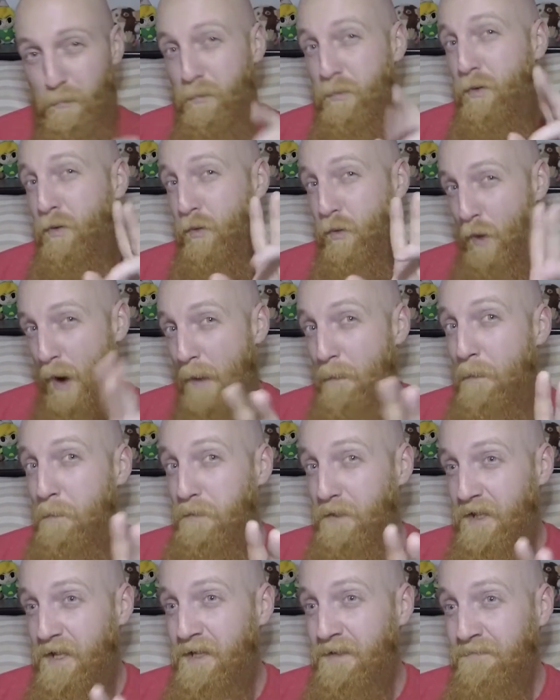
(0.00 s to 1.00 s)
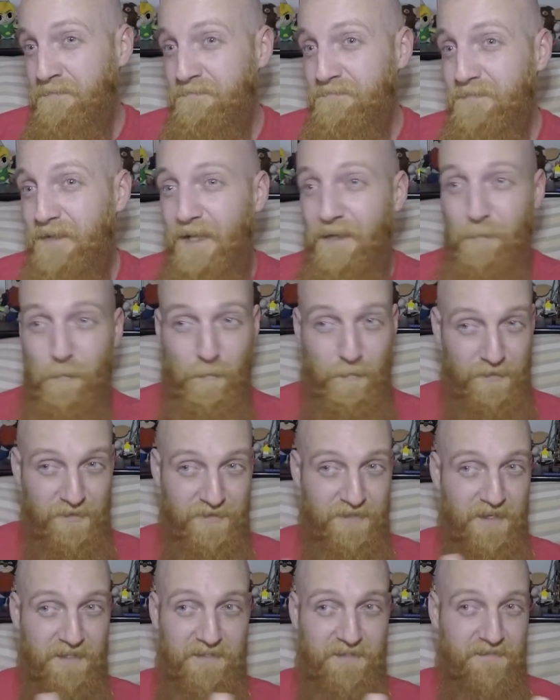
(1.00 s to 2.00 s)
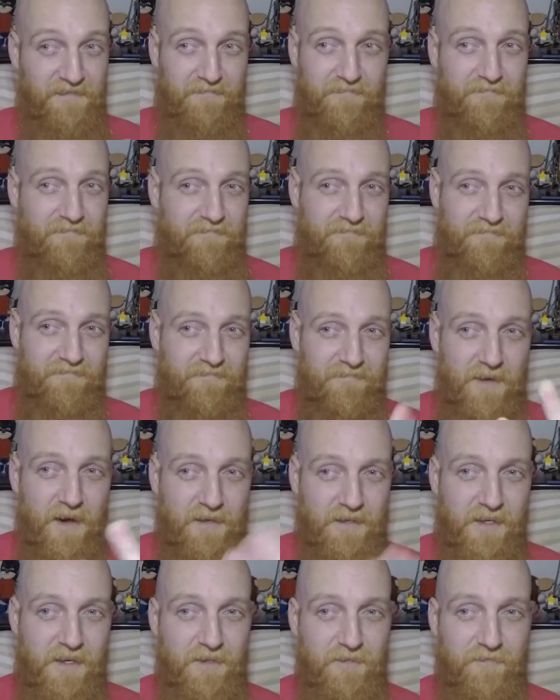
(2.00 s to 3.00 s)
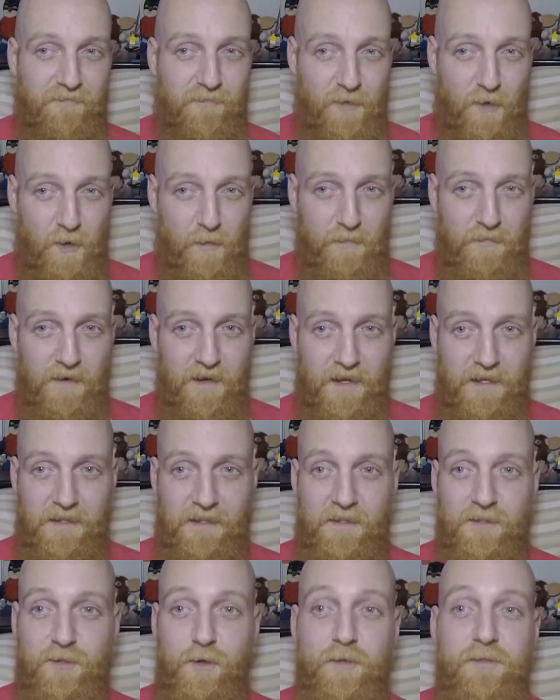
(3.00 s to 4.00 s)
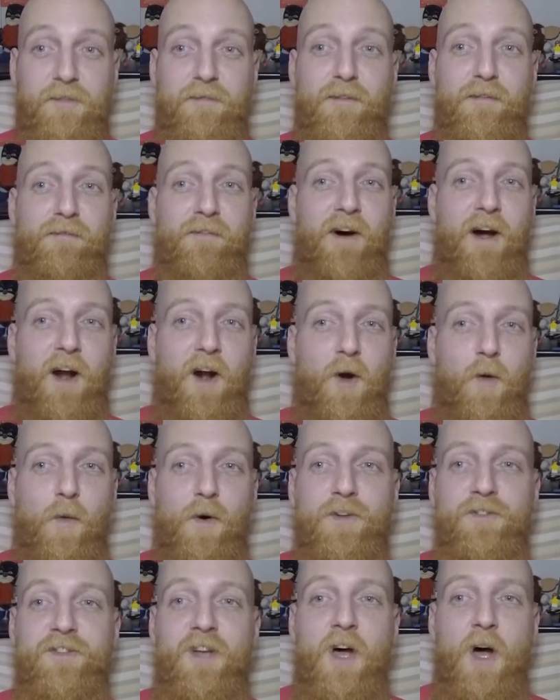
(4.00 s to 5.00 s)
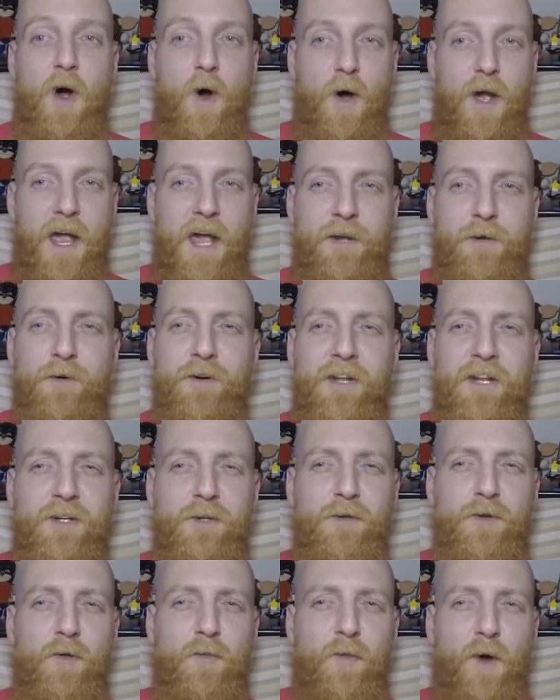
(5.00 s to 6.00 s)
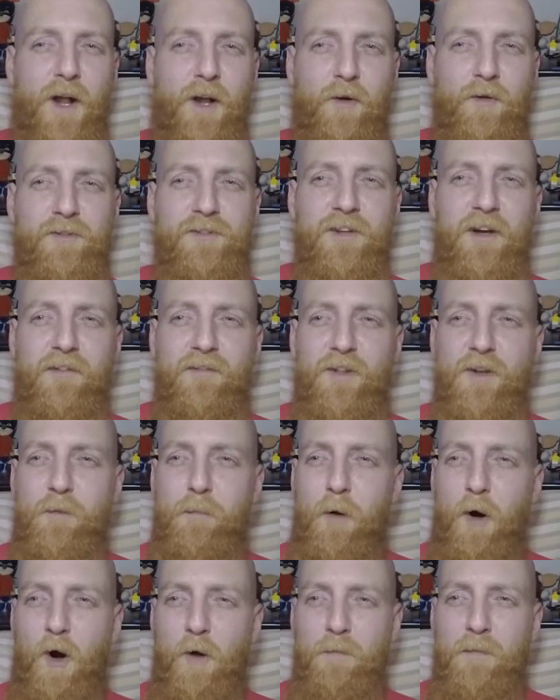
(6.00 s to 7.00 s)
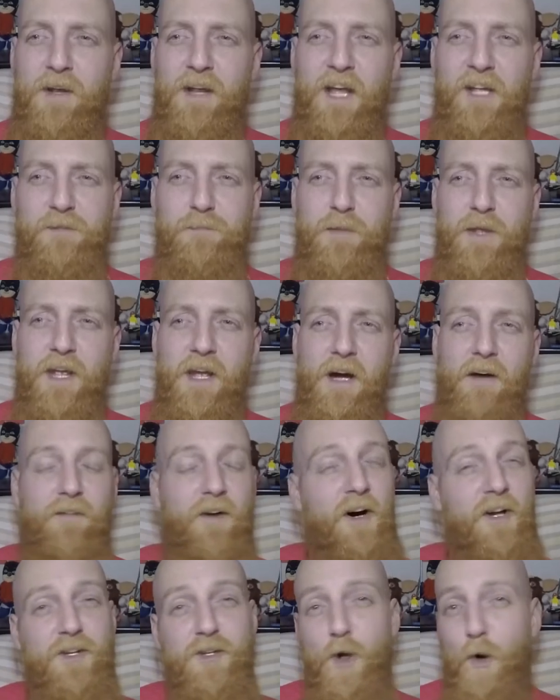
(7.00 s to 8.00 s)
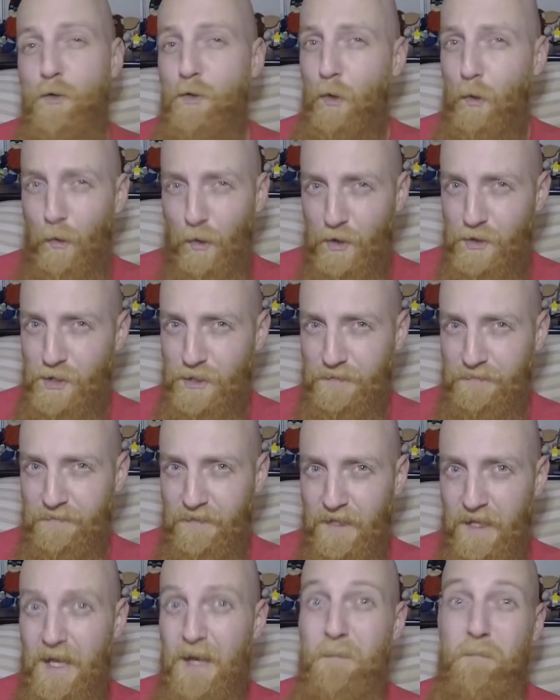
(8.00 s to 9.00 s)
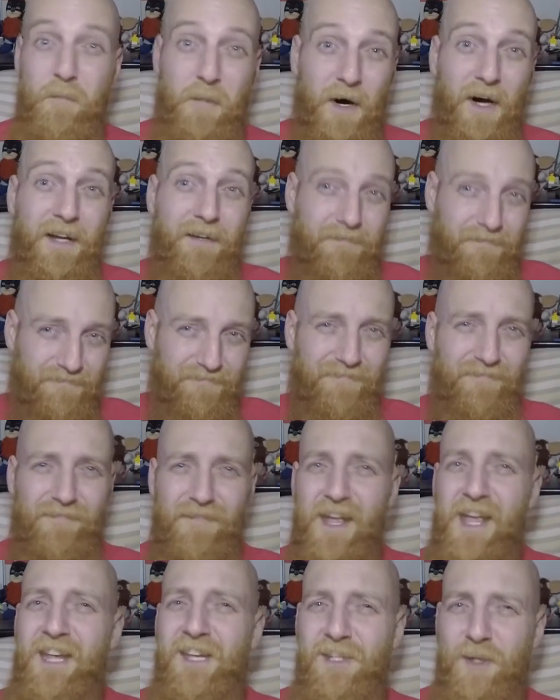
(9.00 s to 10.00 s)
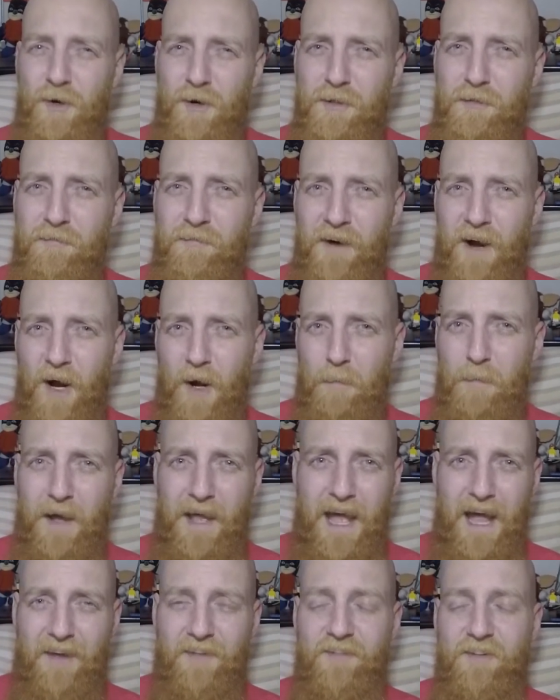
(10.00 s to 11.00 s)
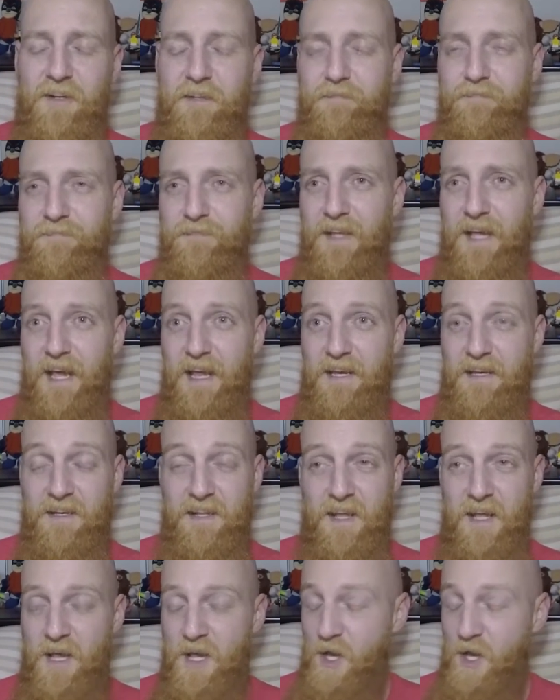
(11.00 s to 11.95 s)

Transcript: probably it was it's not confirmed like the source of the fire was entered into the records of the department as being of unknown origin but he started the fire by accident, and